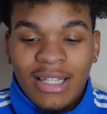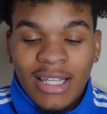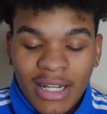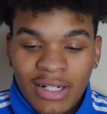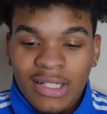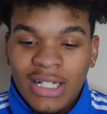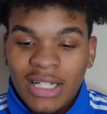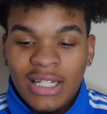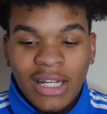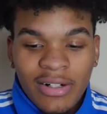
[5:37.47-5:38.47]

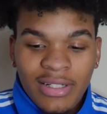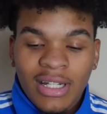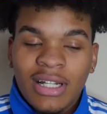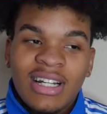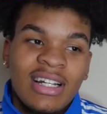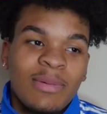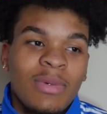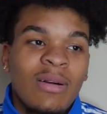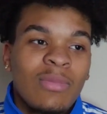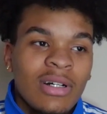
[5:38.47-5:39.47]
GARRYUN, and
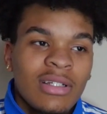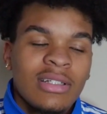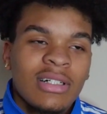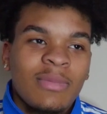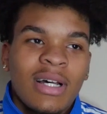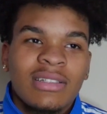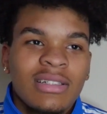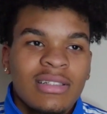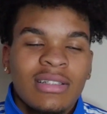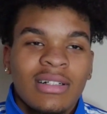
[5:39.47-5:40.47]
my brother and my
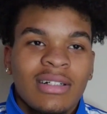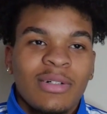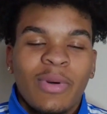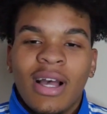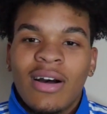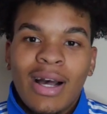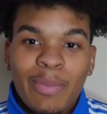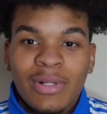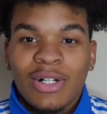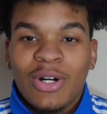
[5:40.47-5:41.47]
sister, we all
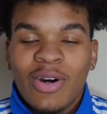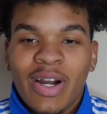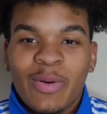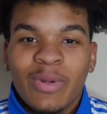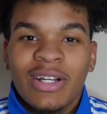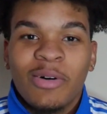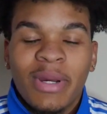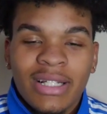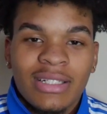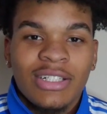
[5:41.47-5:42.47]
hop in the car and we go
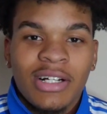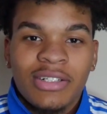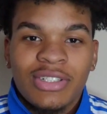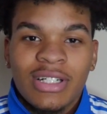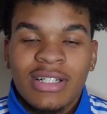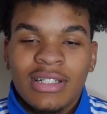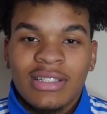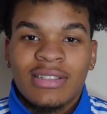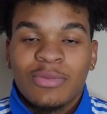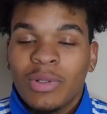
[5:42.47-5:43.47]
back to church
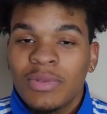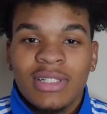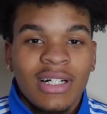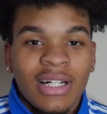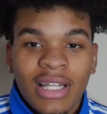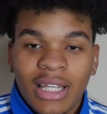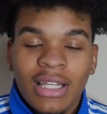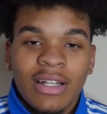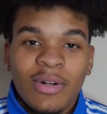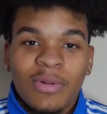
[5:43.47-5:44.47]
because we was done
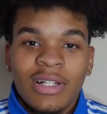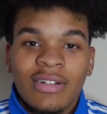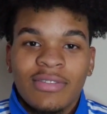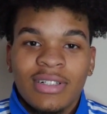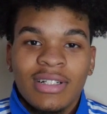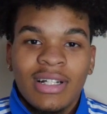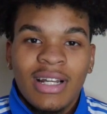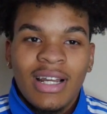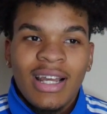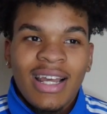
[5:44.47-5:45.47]
eating or whatever.
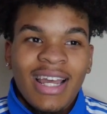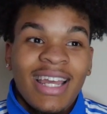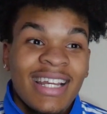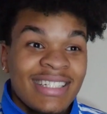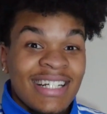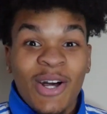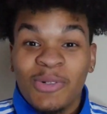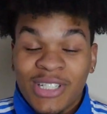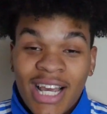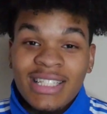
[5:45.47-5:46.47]
And you know,
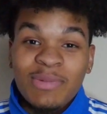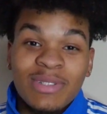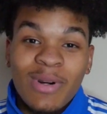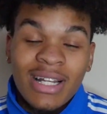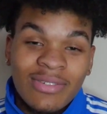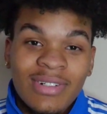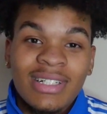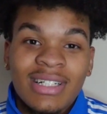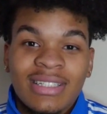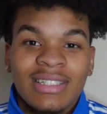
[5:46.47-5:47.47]
Jazzy was riding with
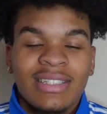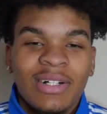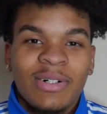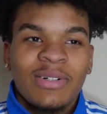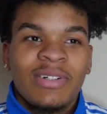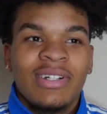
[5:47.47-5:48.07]
us. So